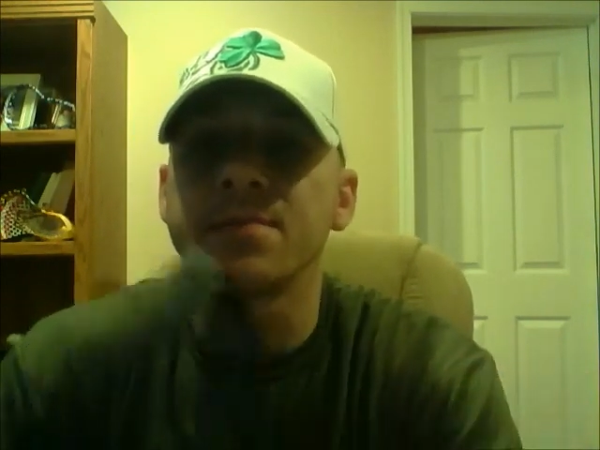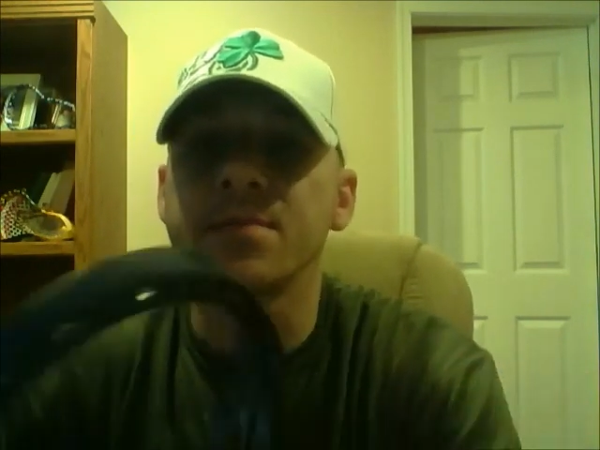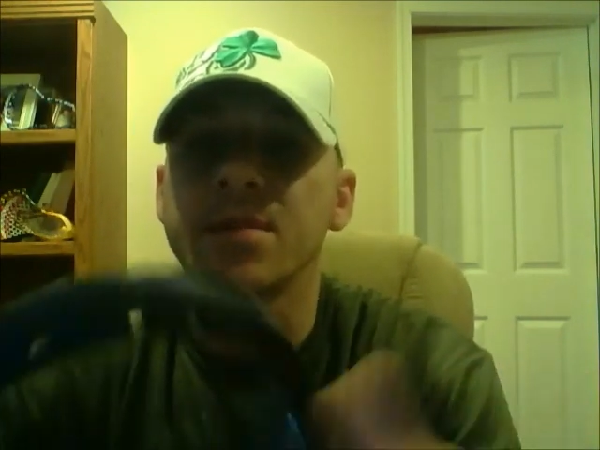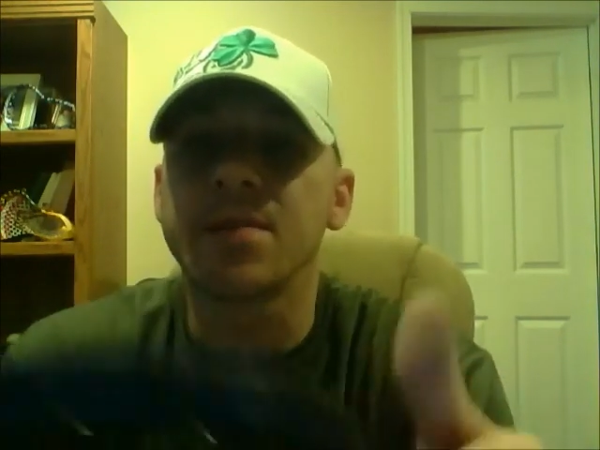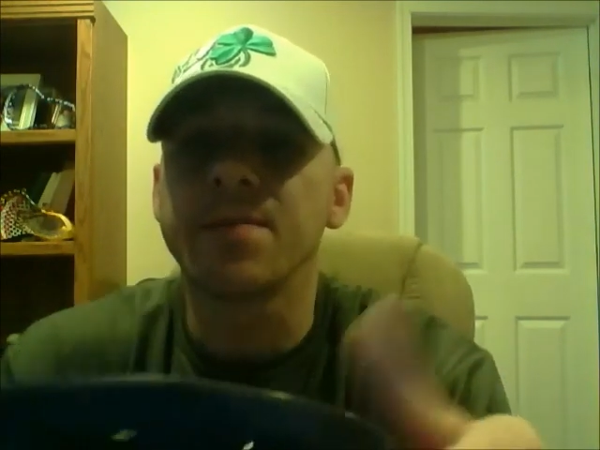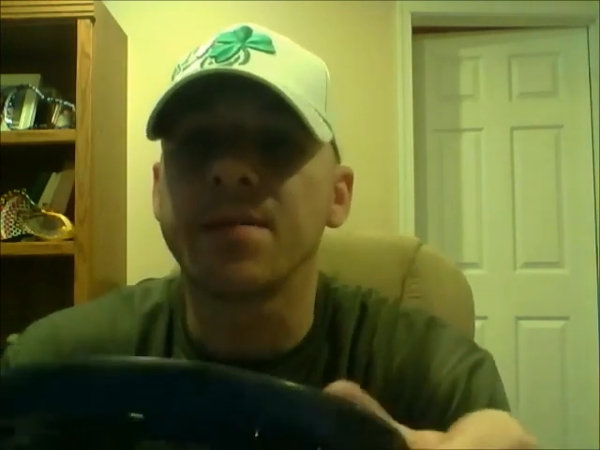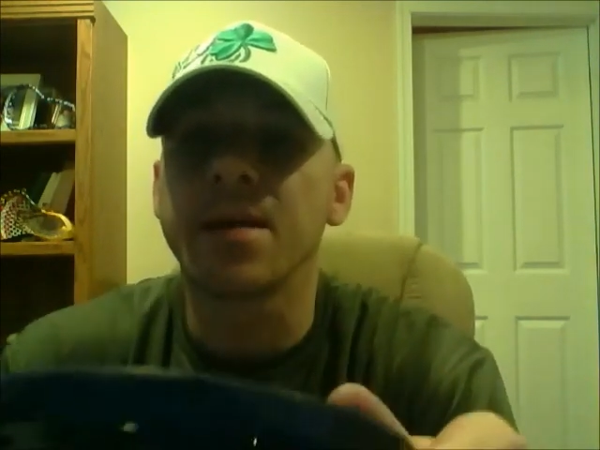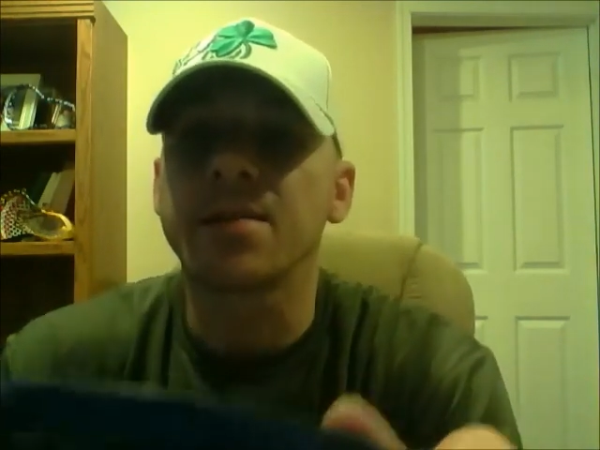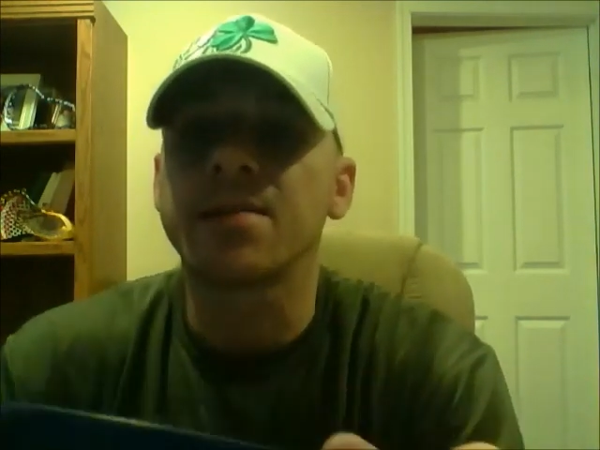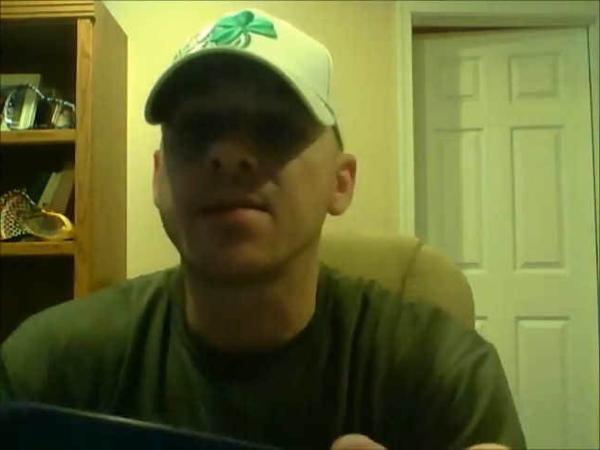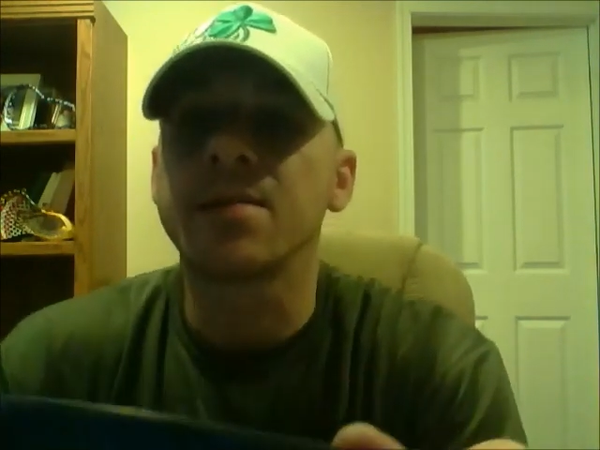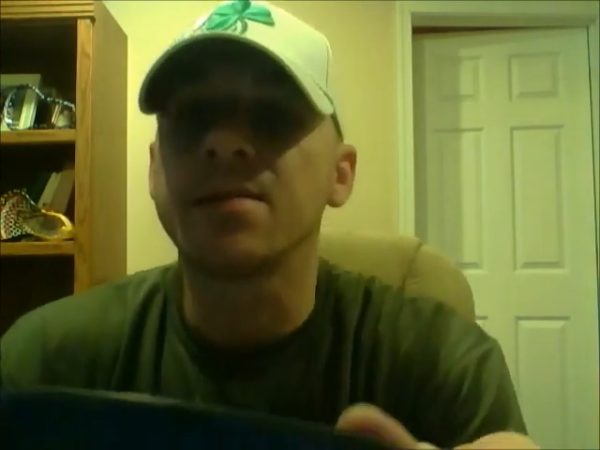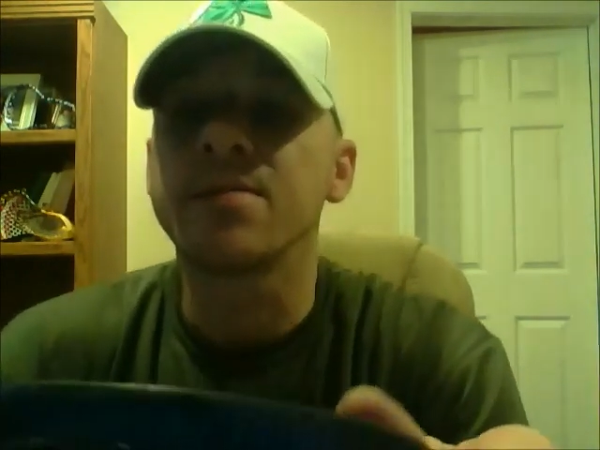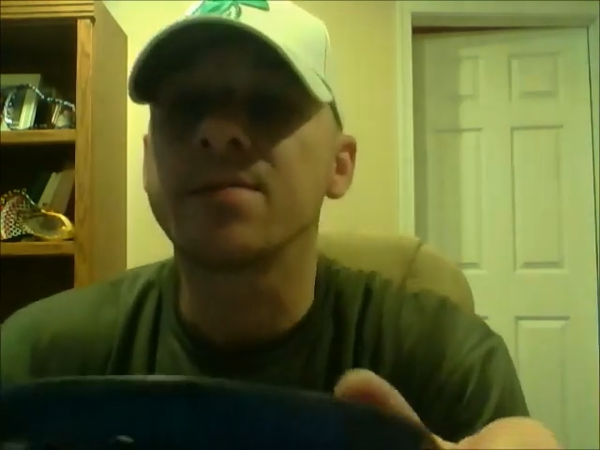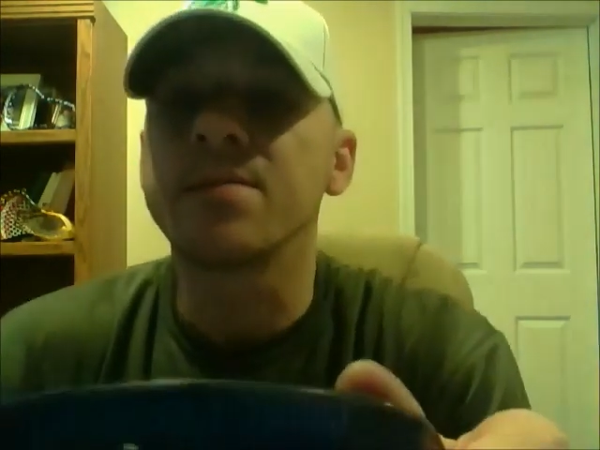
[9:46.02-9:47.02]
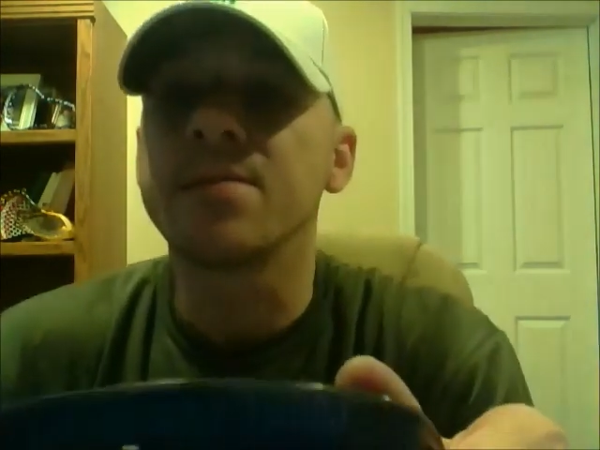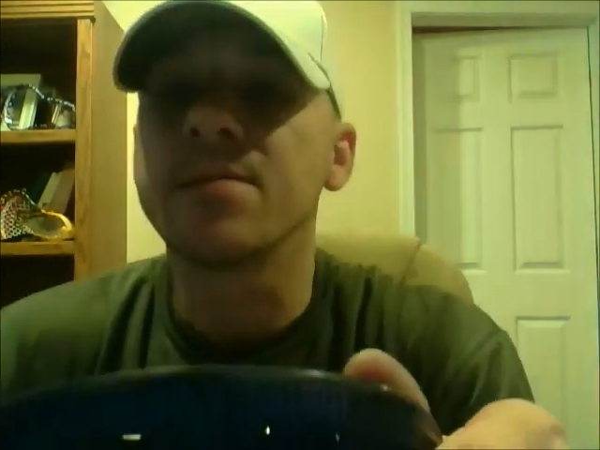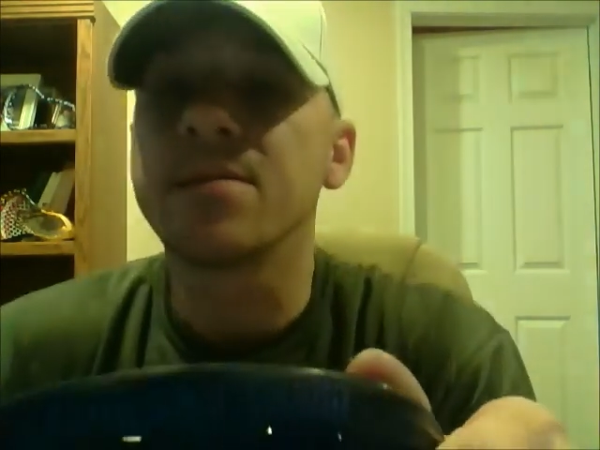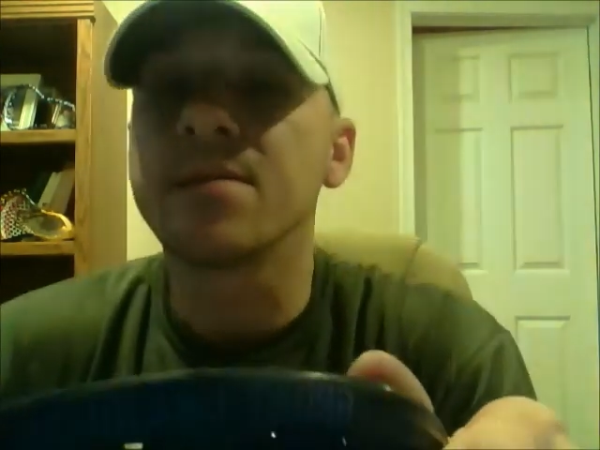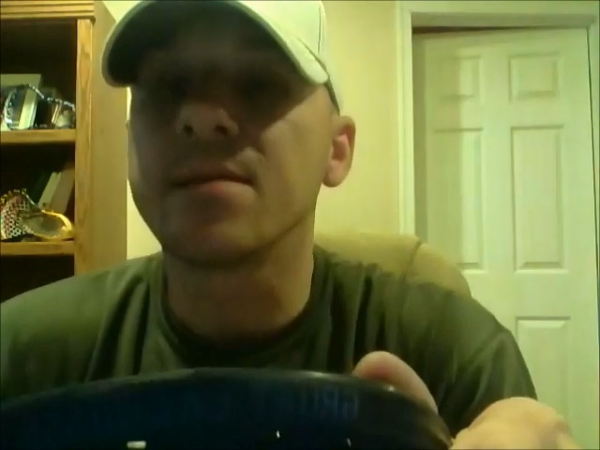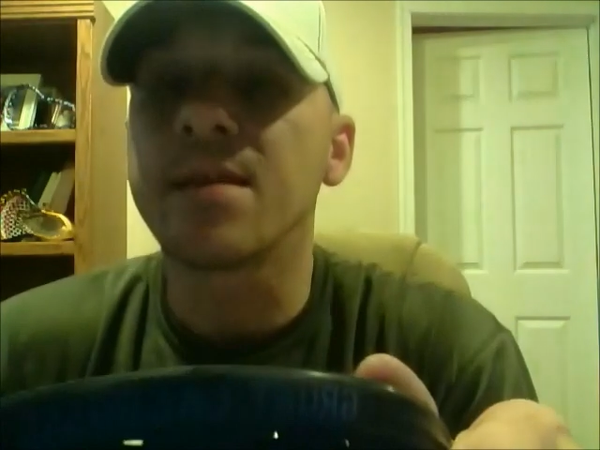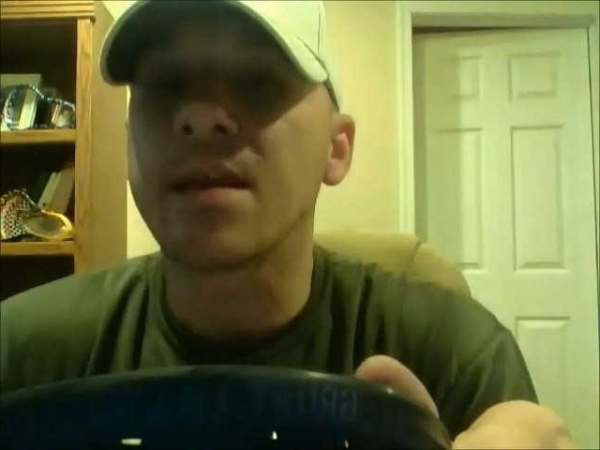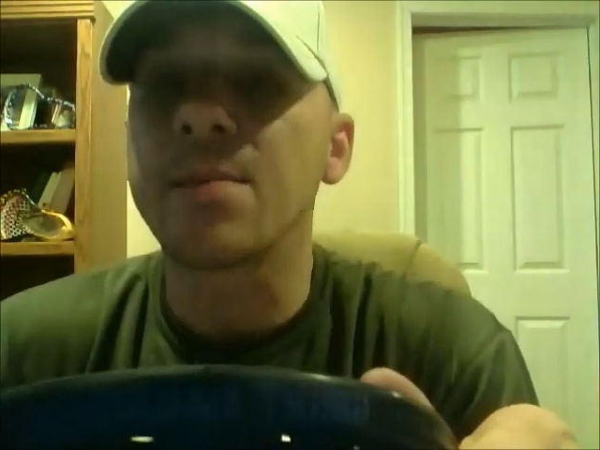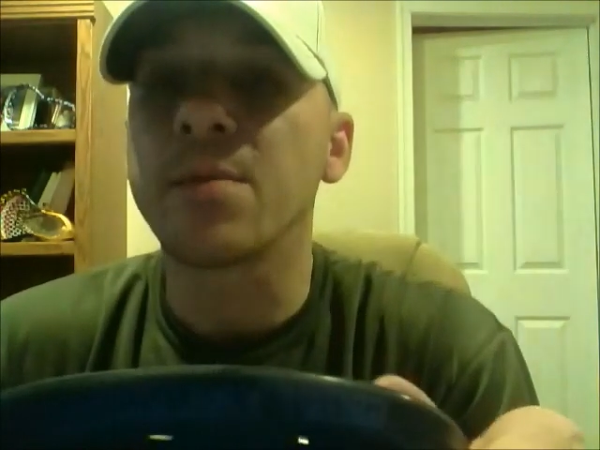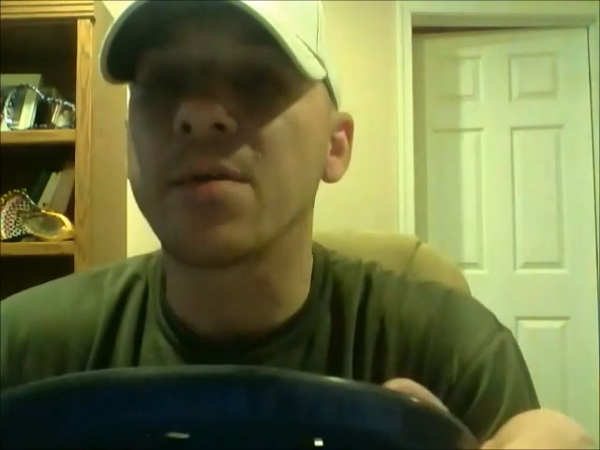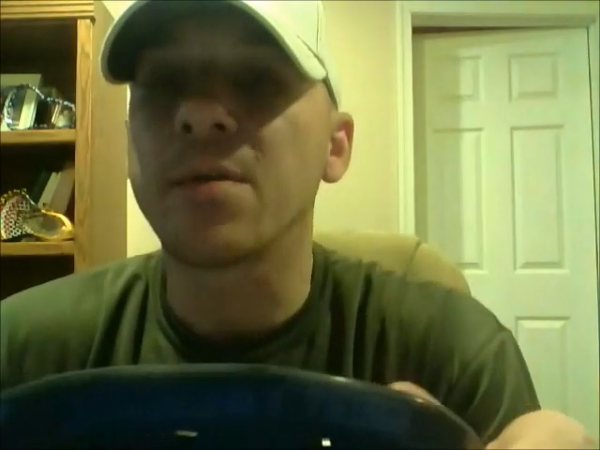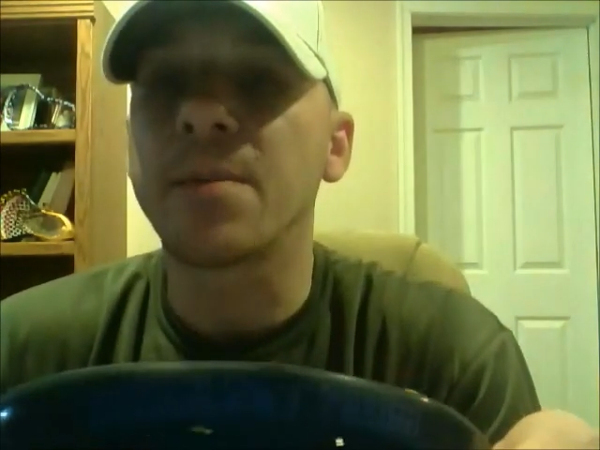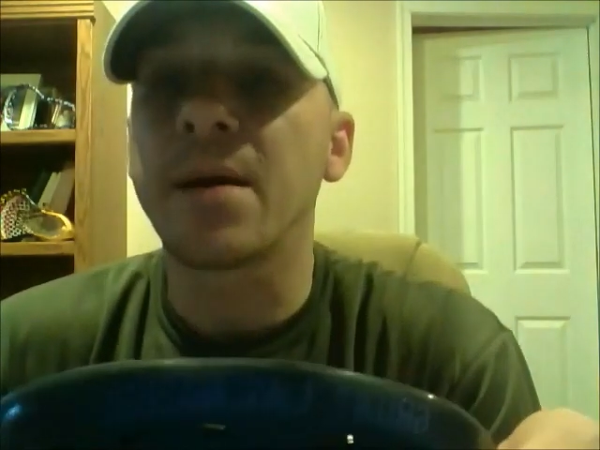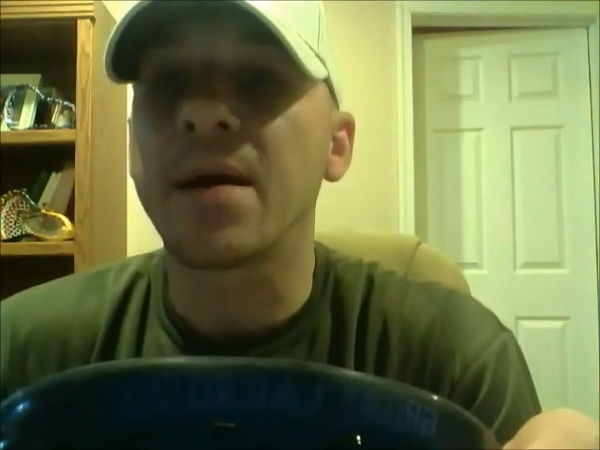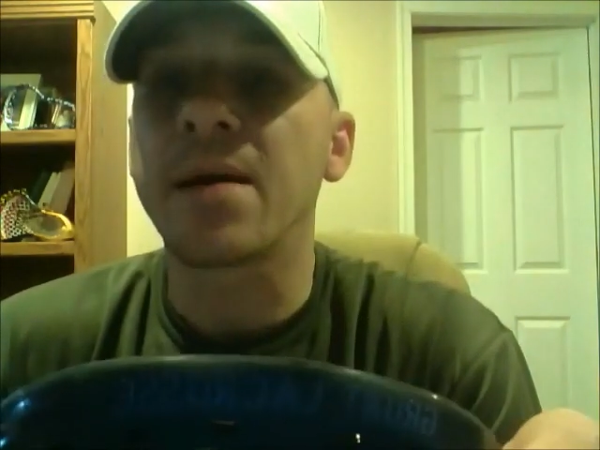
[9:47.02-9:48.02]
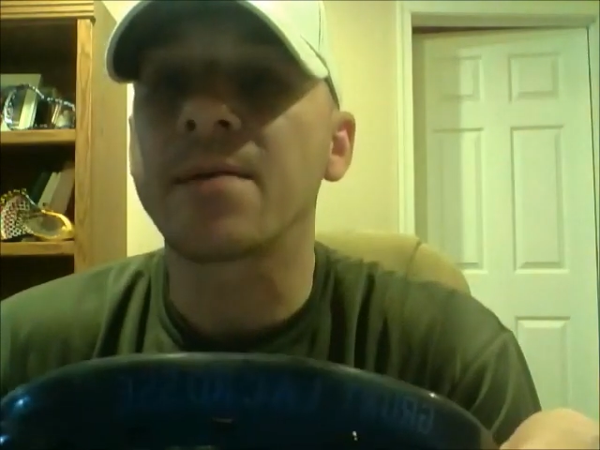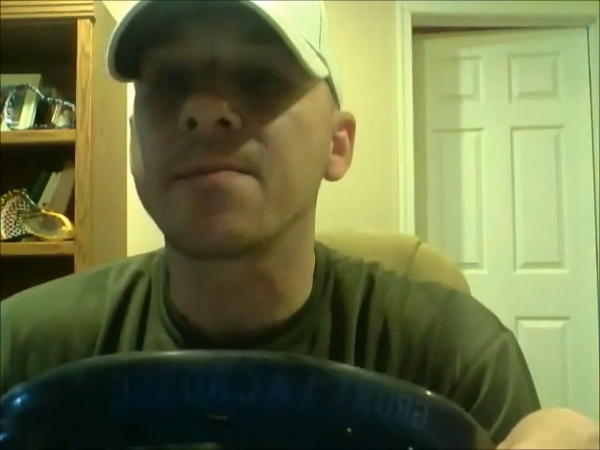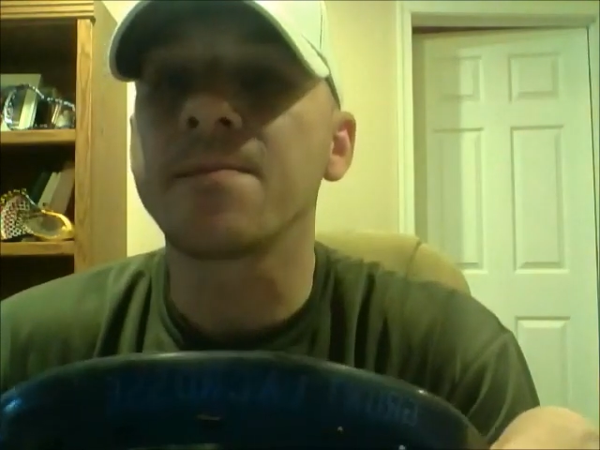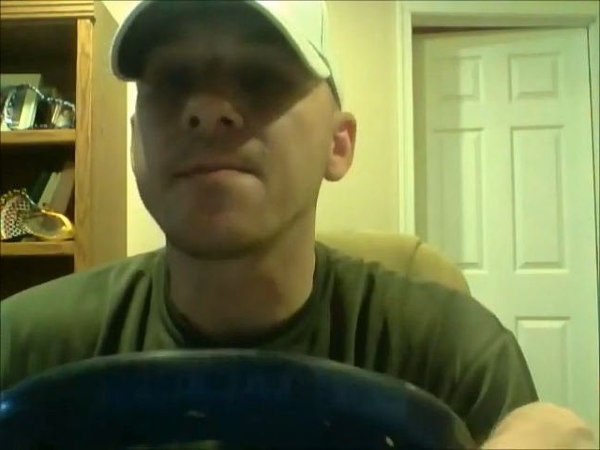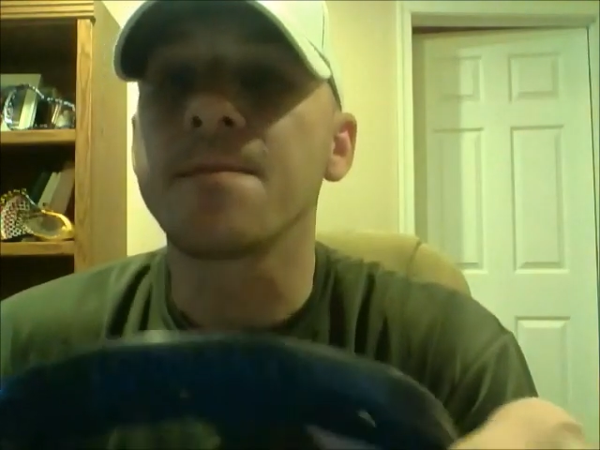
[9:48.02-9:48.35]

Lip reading: Even got the name on the back.